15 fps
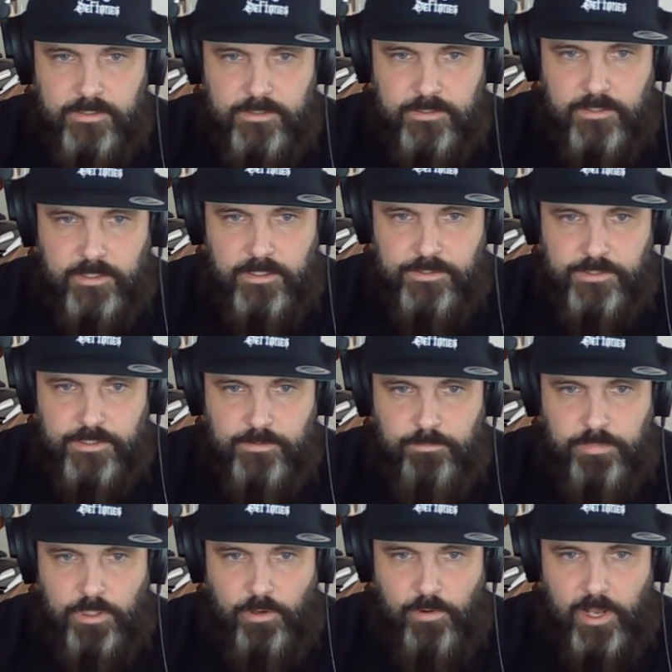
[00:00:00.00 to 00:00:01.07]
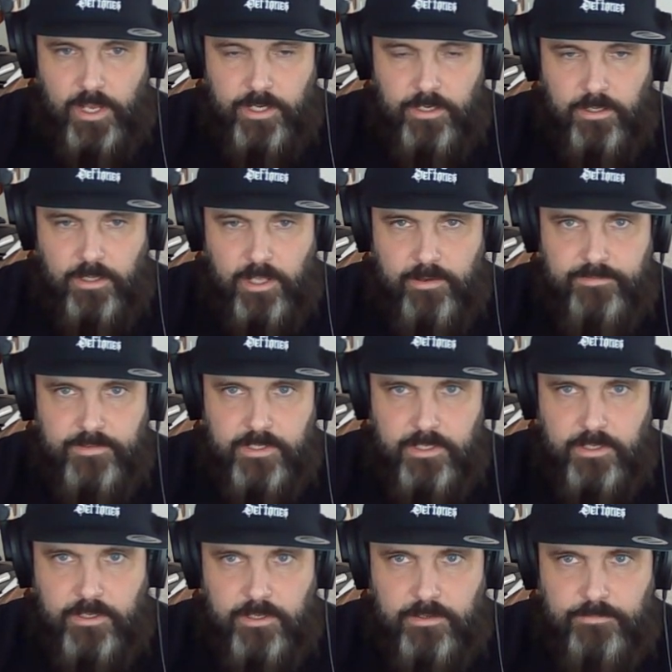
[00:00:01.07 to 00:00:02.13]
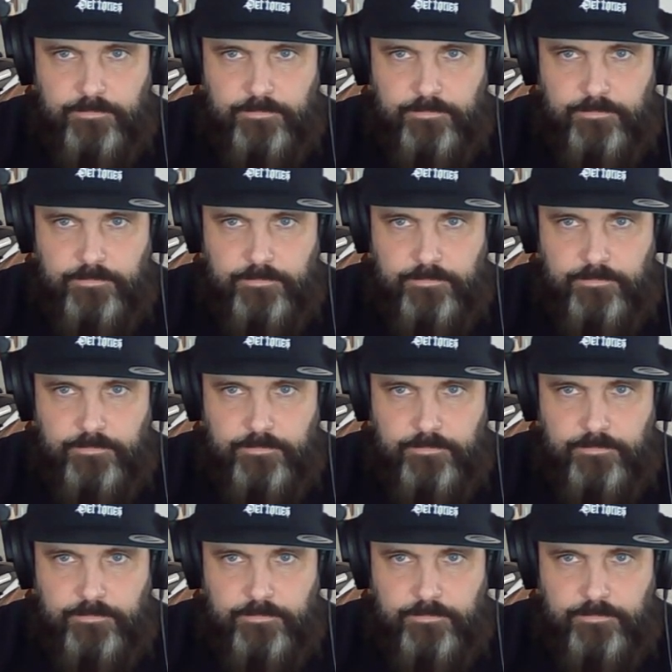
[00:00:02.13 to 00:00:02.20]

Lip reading: Don't just blow out your left ear.